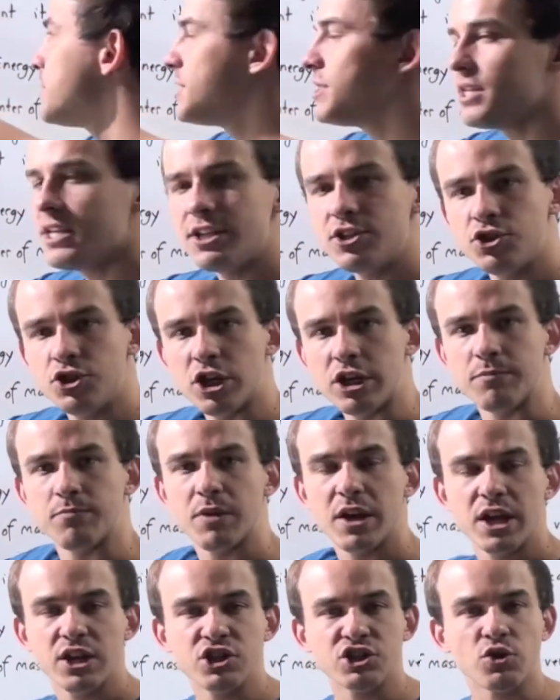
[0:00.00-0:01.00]
position.
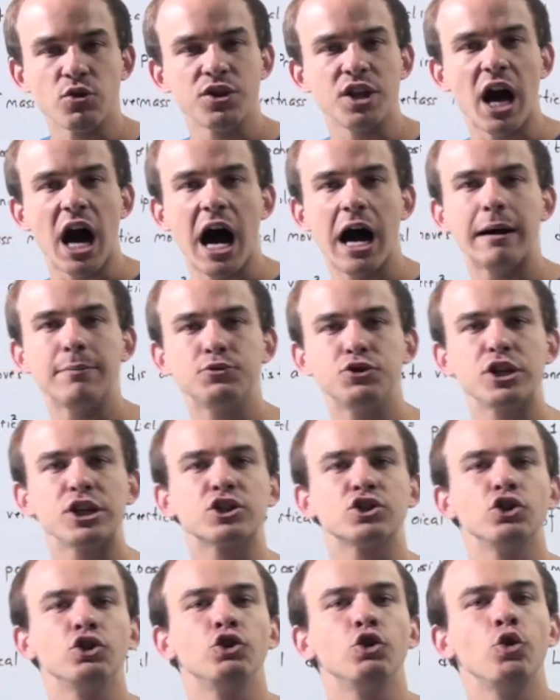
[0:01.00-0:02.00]
So the
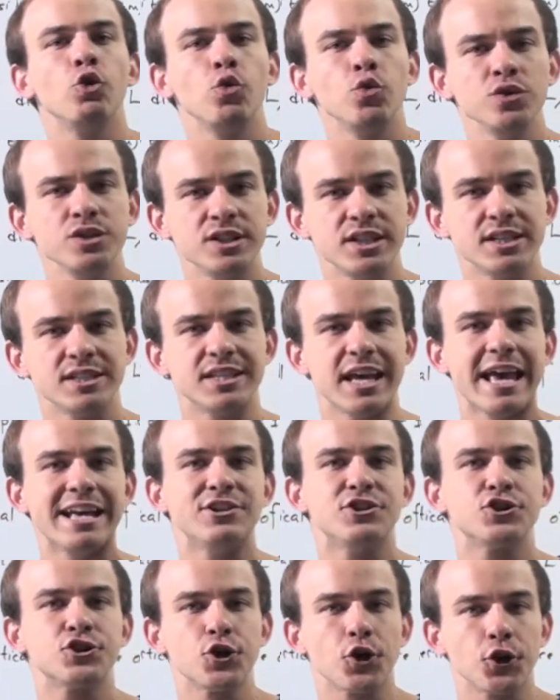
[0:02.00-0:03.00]
object loses
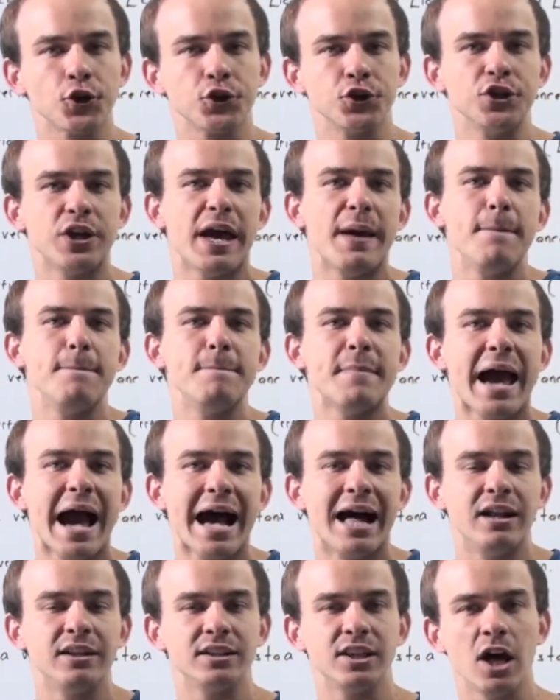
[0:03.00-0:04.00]
a certain
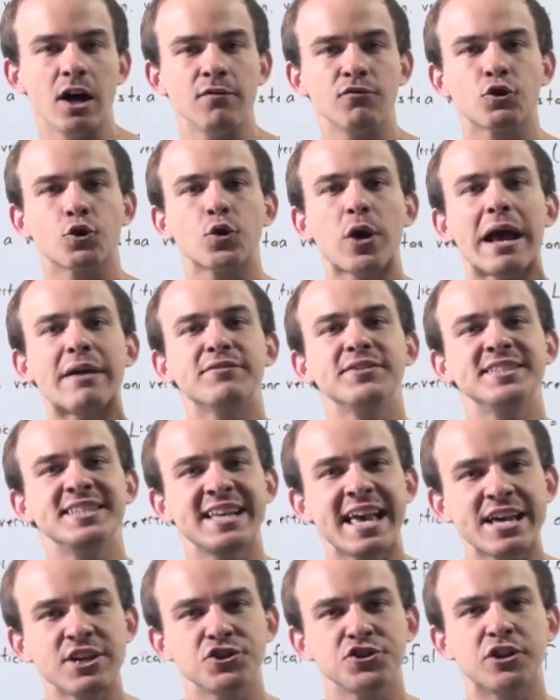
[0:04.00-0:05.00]
amount of
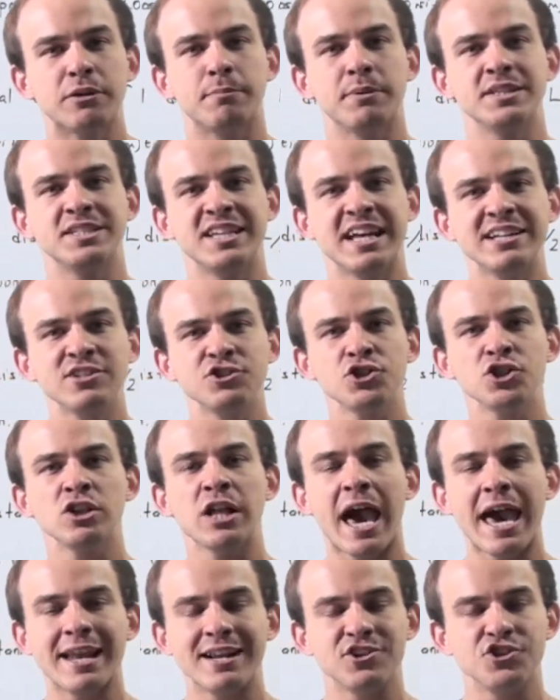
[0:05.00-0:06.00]
gravitational
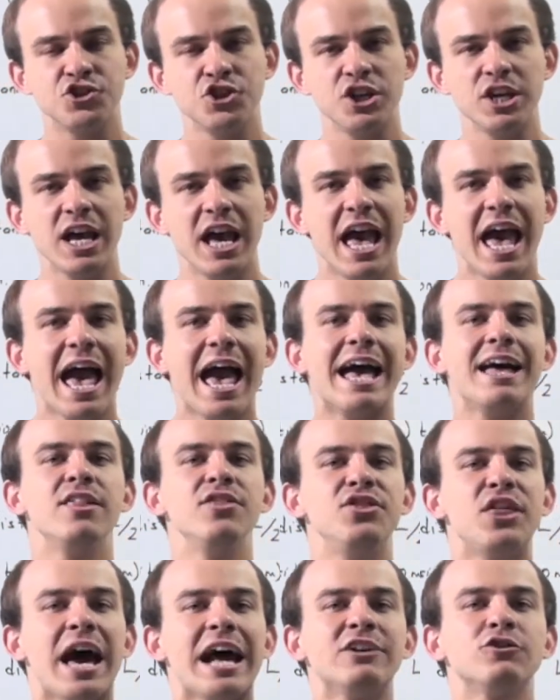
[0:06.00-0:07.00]
potential energy,
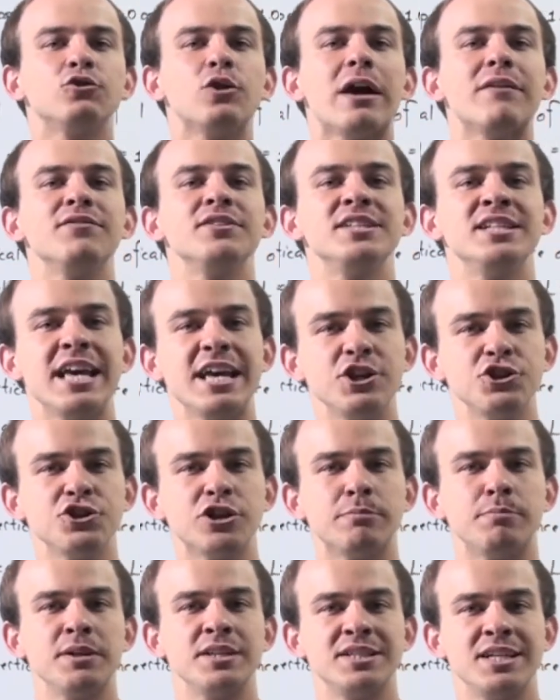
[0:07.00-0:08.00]
and that
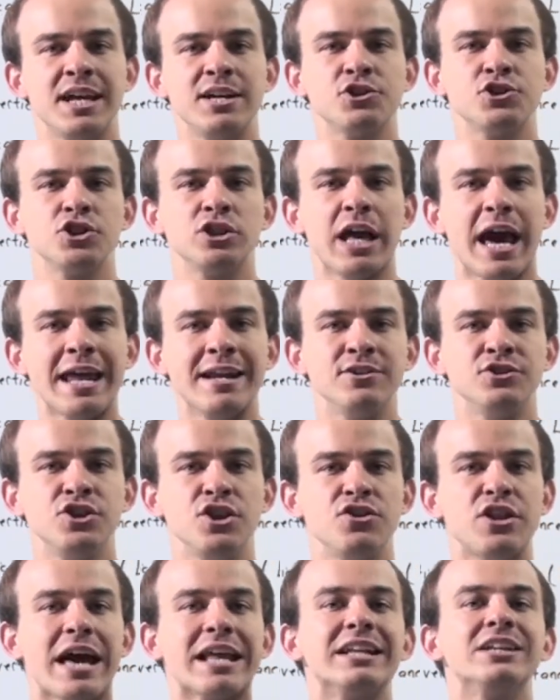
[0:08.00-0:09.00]
gravitational potential
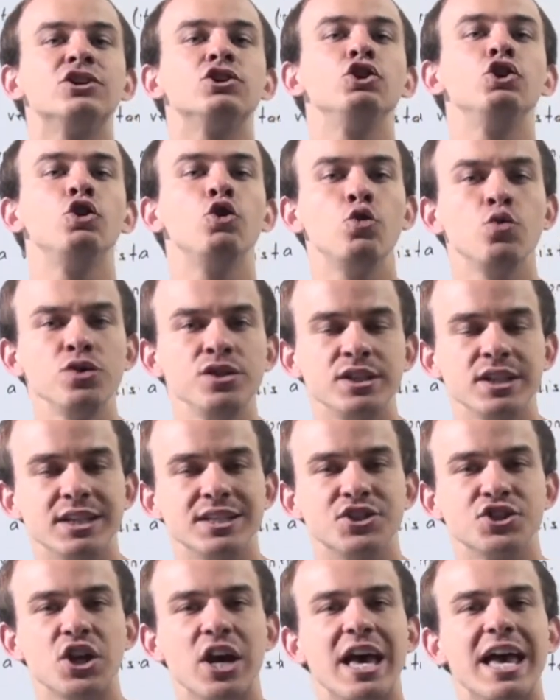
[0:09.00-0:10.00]
energy that it
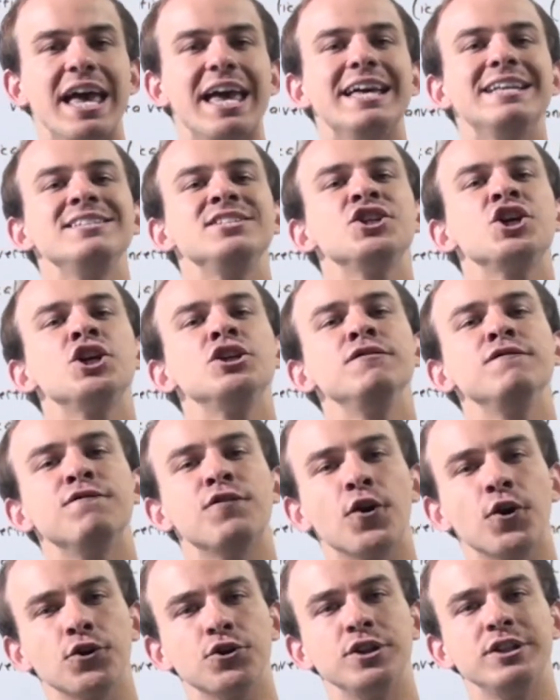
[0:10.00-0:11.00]
loses is
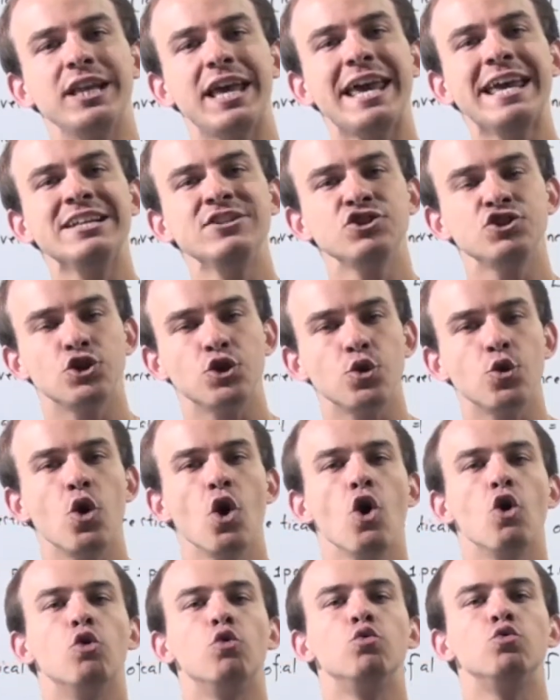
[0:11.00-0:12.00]
converted into
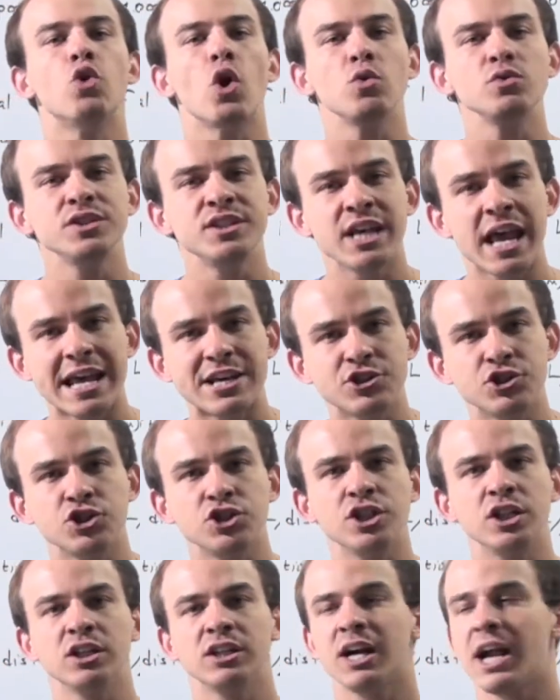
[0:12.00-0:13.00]

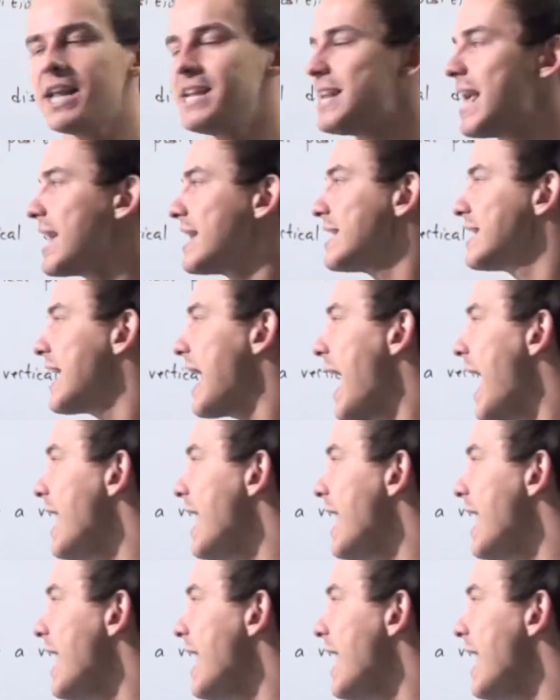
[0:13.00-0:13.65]
rotational kinetic